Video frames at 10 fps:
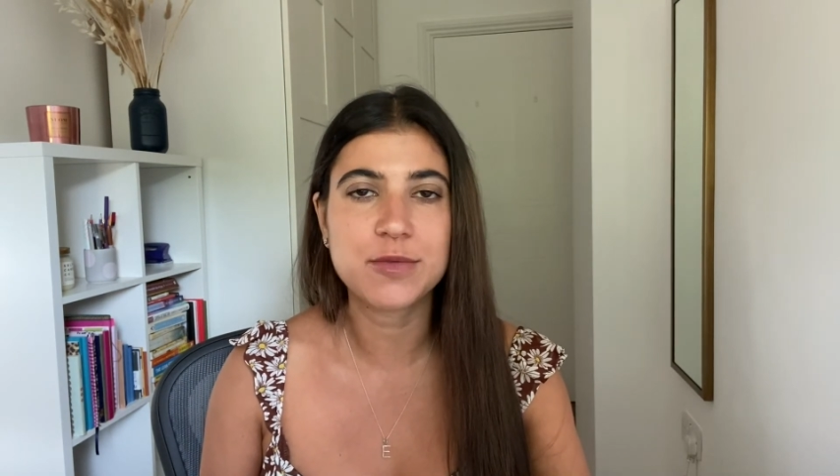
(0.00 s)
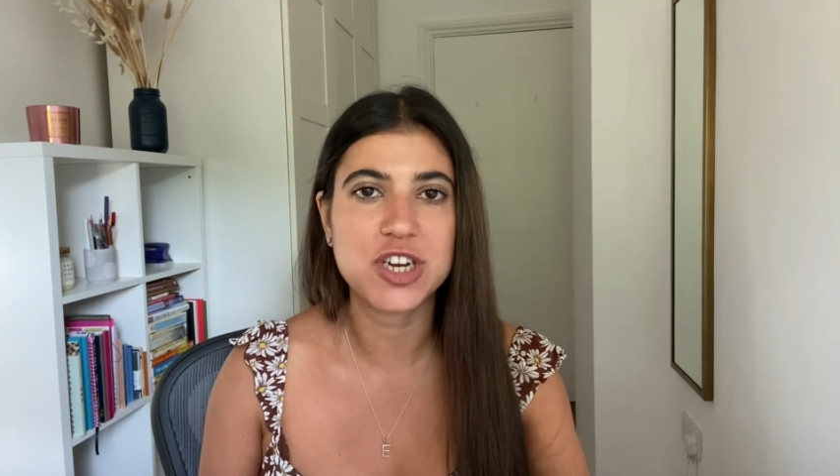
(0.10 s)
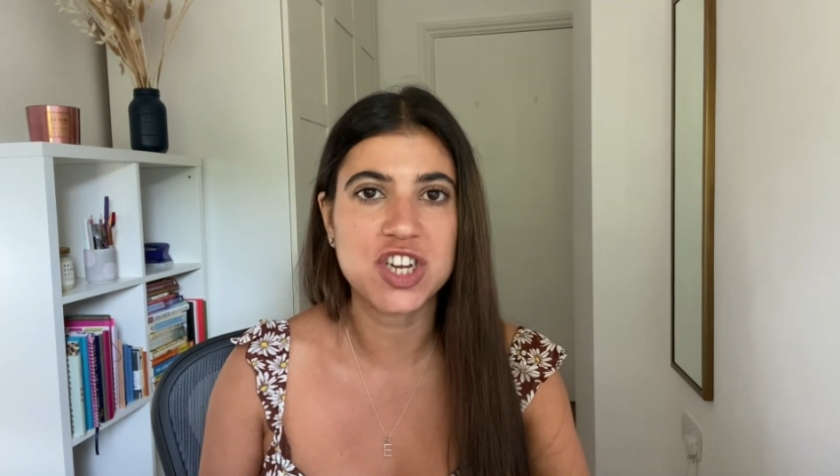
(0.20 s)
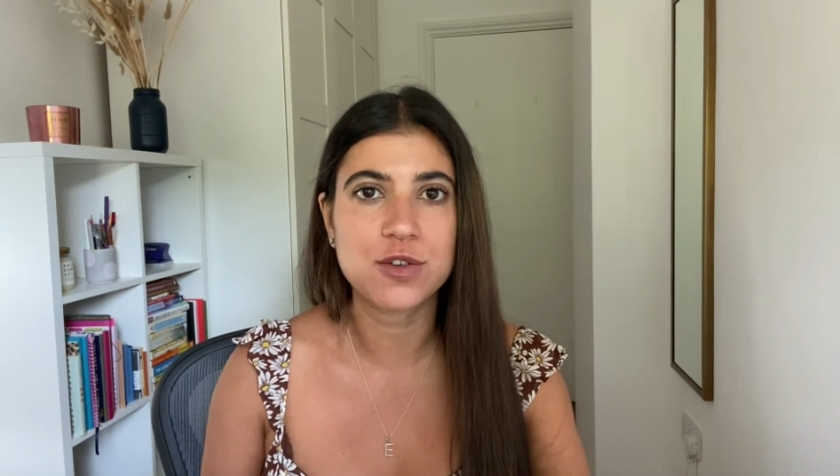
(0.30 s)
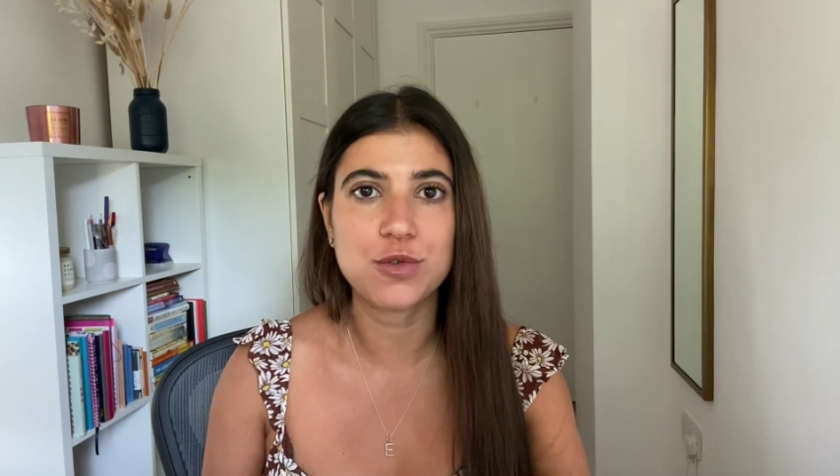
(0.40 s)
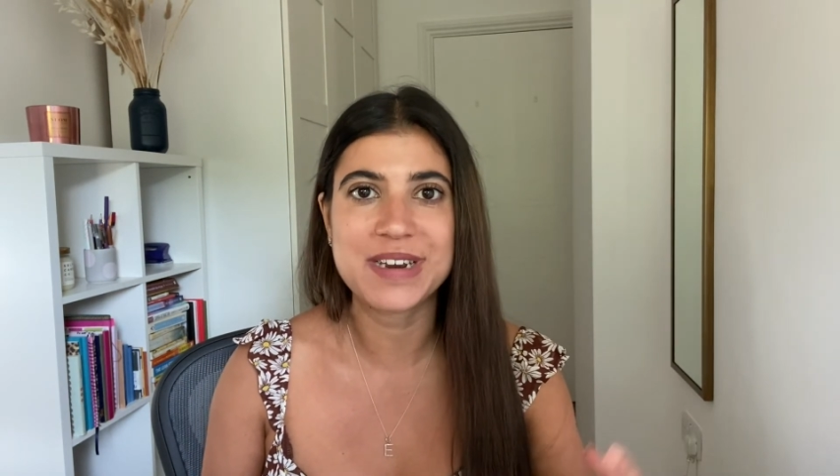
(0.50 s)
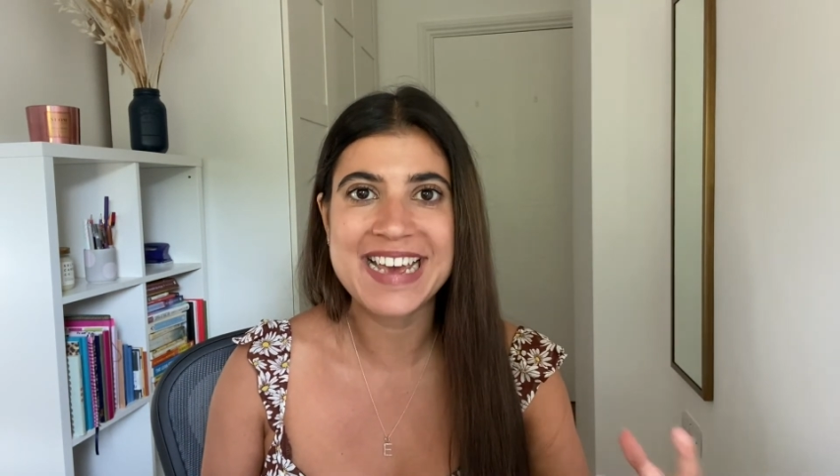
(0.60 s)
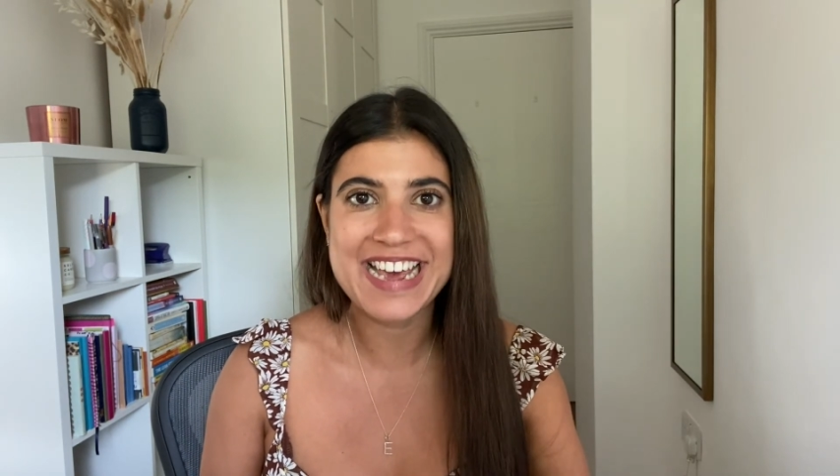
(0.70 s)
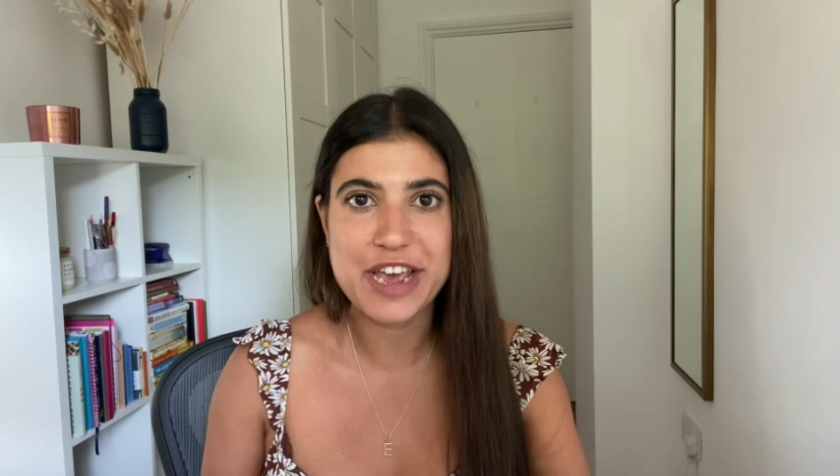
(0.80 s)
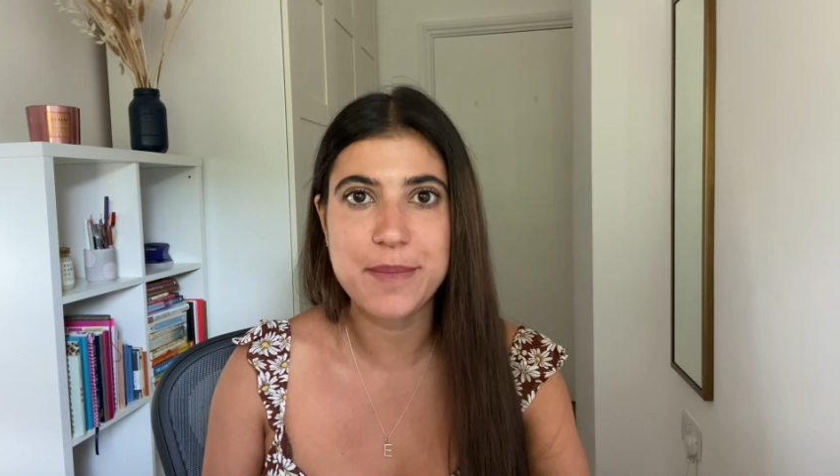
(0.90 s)
which is called
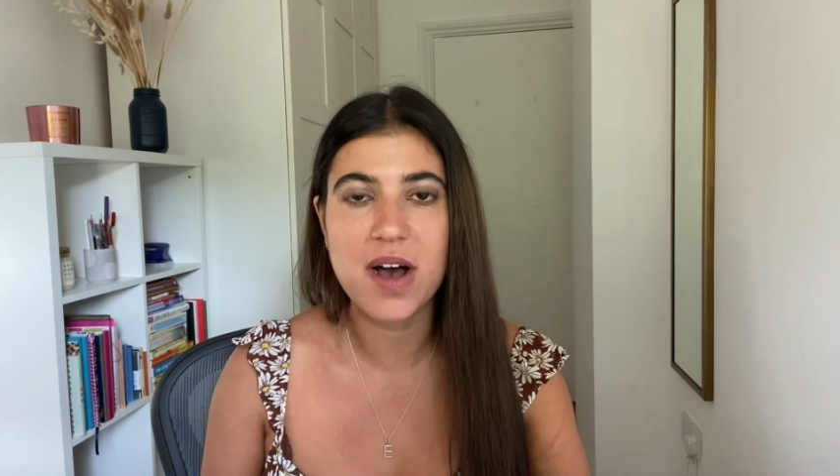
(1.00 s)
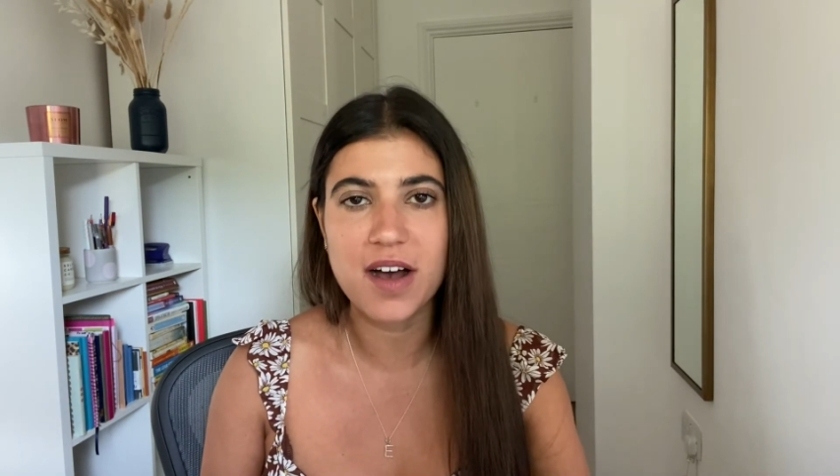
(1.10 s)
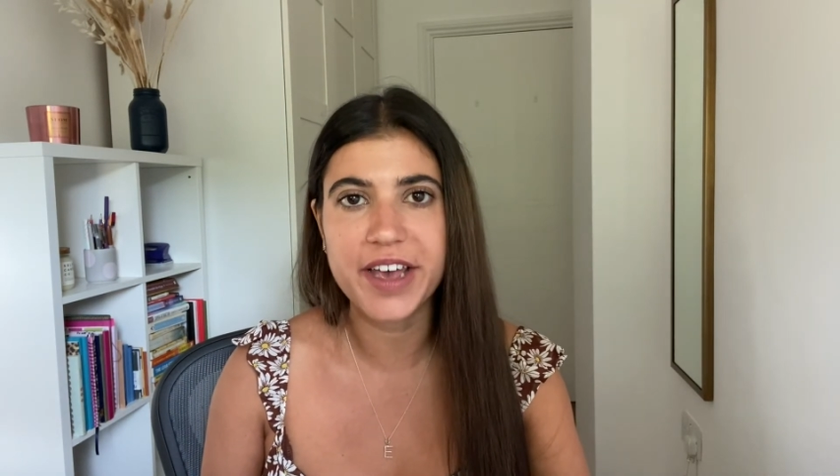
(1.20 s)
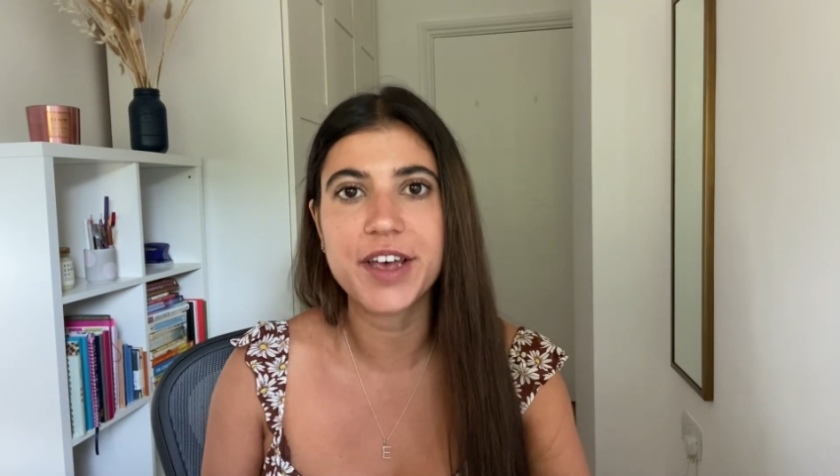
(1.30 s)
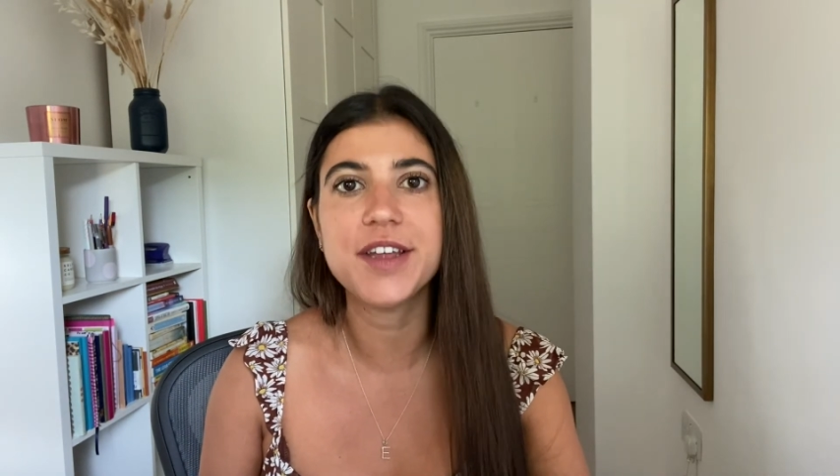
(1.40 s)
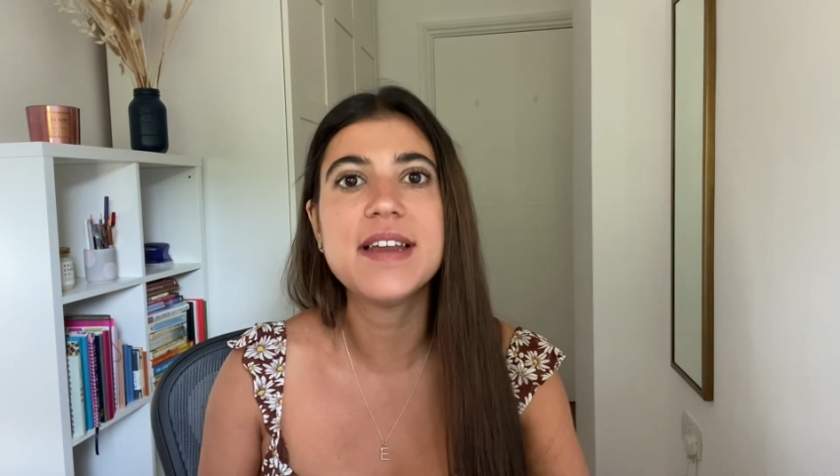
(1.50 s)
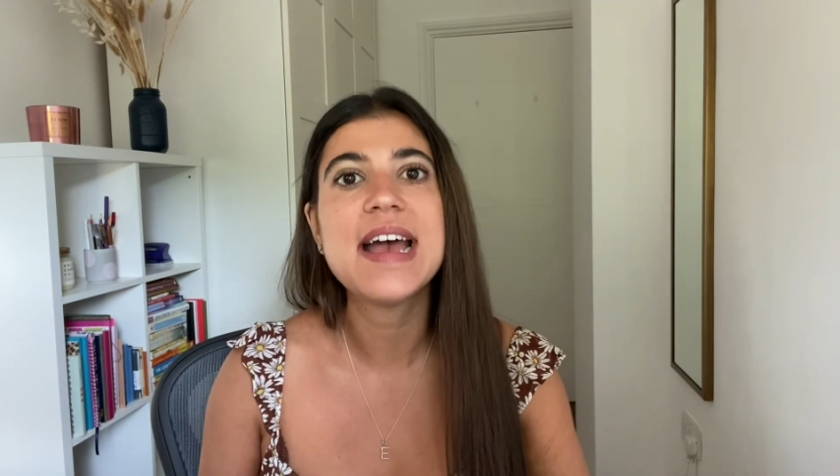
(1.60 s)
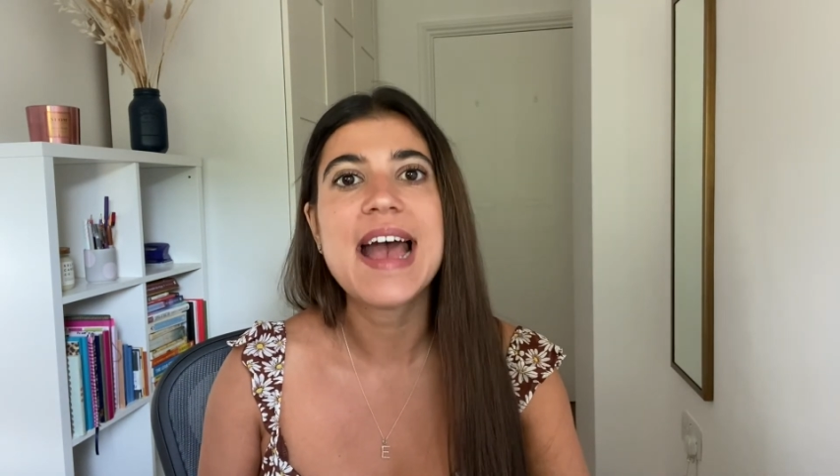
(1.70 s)
heme iron,